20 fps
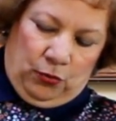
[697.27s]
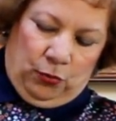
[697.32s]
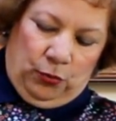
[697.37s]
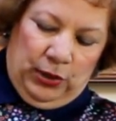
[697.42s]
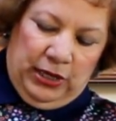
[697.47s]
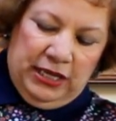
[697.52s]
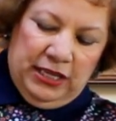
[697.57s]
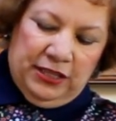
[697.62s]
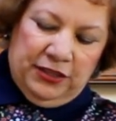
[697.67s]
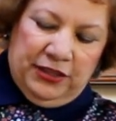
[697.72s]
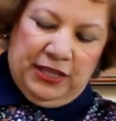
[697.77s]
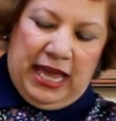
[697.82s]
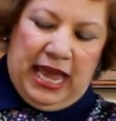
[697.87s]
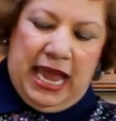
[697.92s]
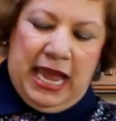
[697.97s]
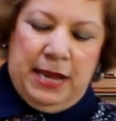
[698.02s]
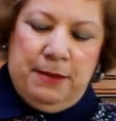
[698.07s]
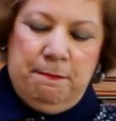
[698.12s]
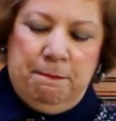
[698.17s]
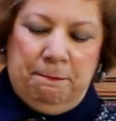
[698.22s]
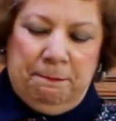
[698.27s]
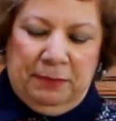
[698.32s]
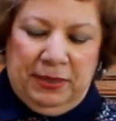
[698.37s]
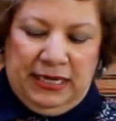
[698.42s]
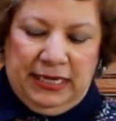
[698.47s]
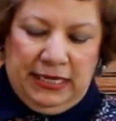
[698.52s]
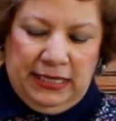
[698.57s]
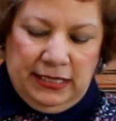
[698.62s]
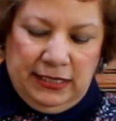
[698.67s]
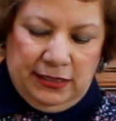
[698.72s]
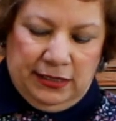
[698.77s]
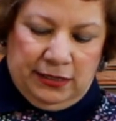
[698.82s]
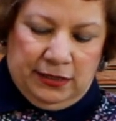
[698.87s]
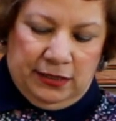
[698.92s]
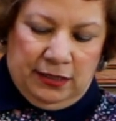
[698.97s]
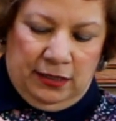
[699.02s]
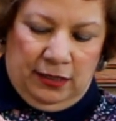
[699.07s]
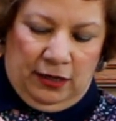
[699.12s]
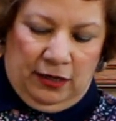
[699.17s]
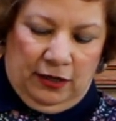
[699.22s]
with a
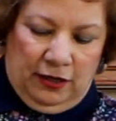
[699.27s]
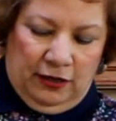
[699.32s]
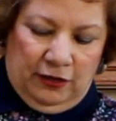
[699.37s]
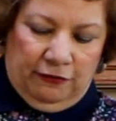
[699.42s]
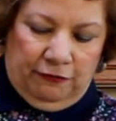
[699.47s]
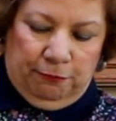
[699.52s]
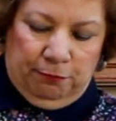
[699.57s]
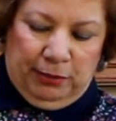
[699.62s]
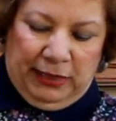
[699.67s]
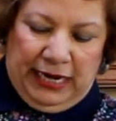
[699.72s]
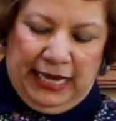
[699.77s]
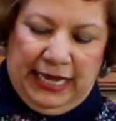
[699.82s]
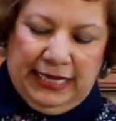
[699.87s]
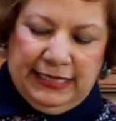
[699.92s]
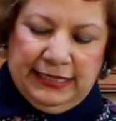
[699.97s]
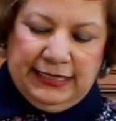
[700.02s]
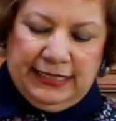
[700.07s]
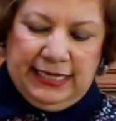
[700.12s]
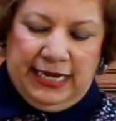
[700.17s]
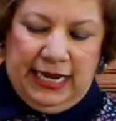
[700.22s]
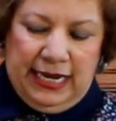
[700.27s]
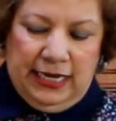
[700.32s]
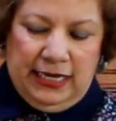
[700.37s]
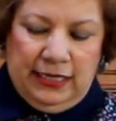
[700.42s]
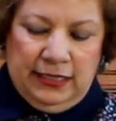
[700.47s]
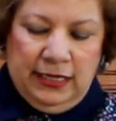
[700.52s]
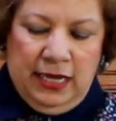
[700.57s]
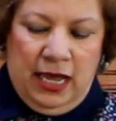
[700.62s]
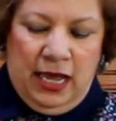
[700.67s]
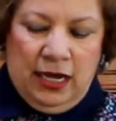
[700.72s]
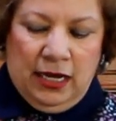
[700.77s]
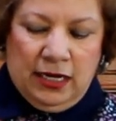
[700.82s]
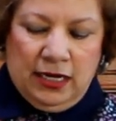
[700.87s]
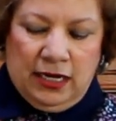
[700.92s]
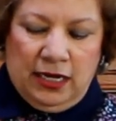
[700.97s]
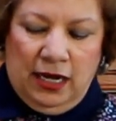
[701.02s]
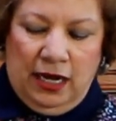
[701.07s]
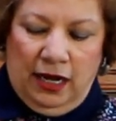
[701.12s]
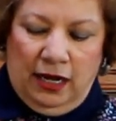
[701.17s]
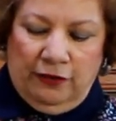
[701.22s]
piece of plantain
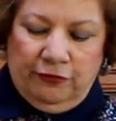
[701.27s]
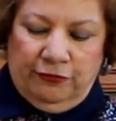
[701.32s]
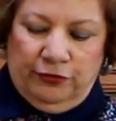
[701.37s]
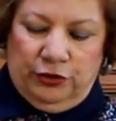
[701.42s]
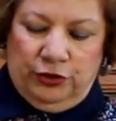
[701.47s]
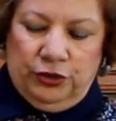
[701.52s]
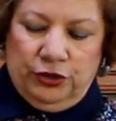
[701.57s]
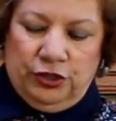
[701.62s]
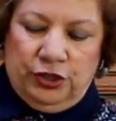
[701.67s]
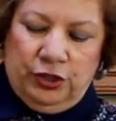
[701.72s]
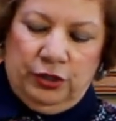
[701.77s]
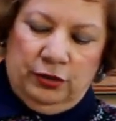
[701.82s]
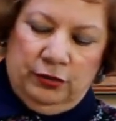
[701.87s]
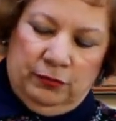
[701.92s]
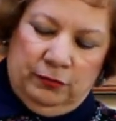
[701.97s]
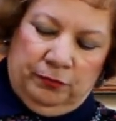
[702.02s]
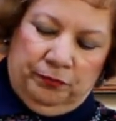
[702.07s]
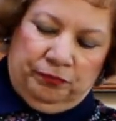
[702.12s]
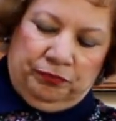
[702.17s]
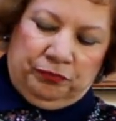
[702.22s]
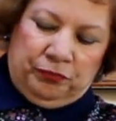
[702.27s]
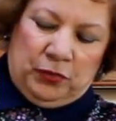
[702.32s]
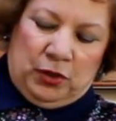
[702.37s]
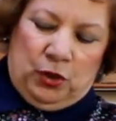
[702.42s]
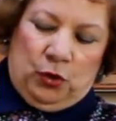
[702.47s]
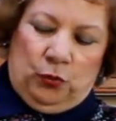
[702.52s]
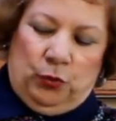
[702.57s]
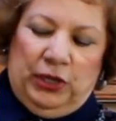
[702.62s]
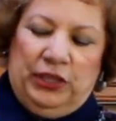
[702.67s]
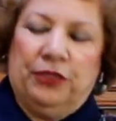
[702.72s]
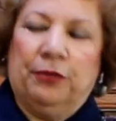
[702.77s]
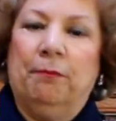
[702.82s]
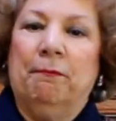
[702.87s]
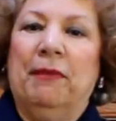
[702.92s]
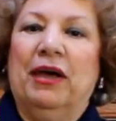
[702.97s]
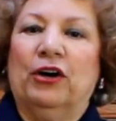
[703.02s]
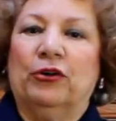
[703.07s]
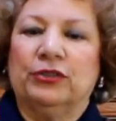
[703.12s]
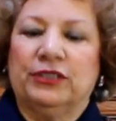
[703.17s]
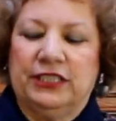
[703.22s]
covered with
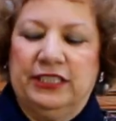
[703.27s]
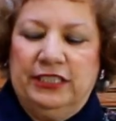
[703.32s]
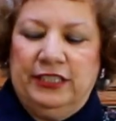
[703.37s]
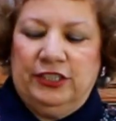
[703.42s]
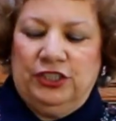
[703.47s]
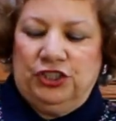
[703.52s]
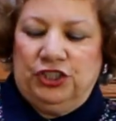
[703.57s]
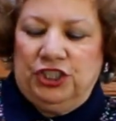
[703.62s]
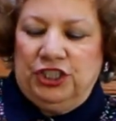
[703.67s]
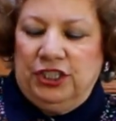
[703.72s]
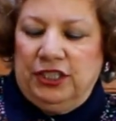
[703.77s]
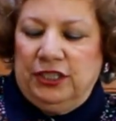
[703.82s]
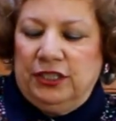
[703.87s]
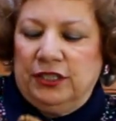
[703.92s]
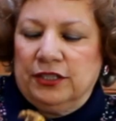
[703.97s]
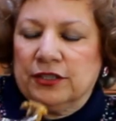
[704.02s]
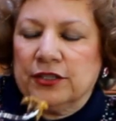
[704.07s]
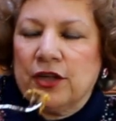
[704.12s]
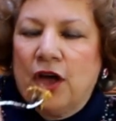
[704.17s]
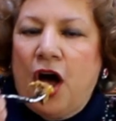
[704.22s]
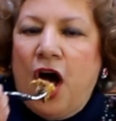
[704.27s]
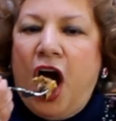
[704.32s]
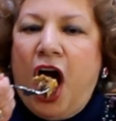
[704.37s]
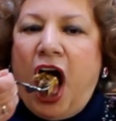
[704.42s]
melted cheese.